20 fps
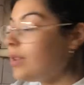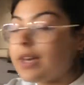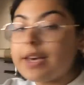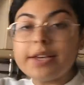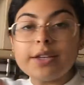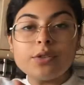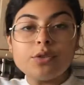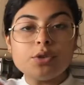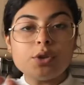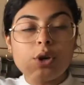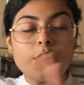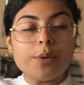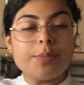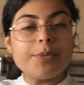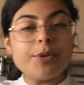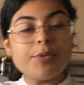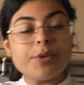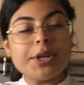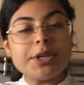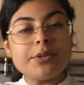that I can
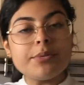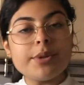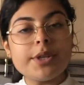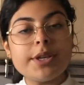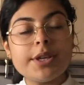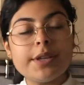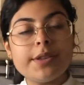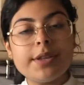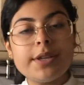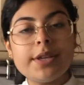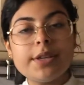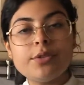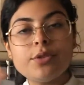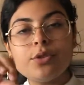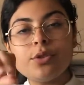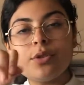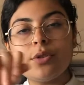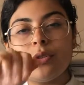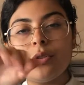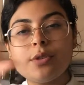top the rice with it at the end,
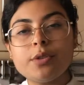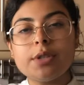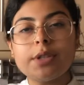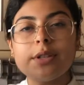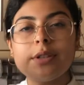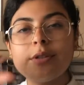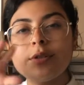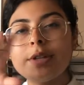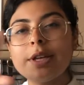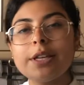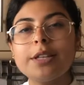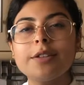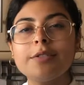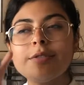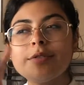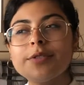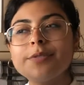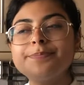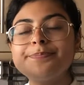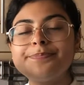just so there's a little kind of
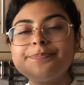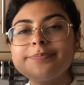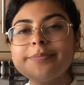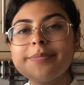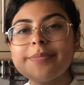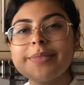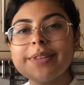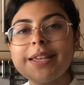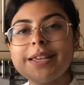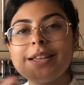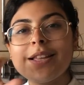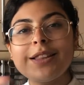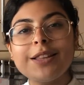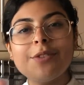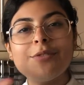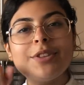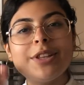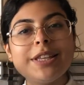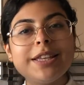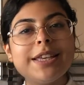
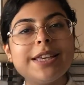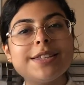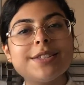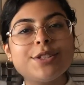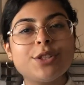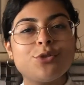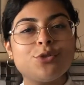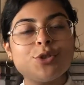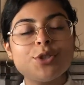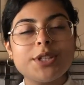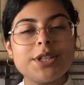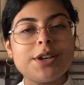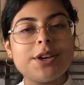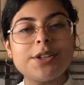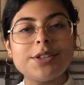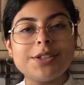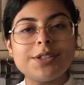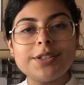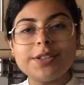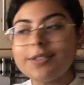lovely citrusy
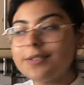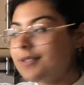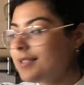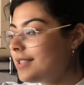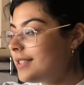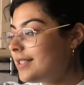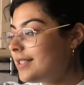onion.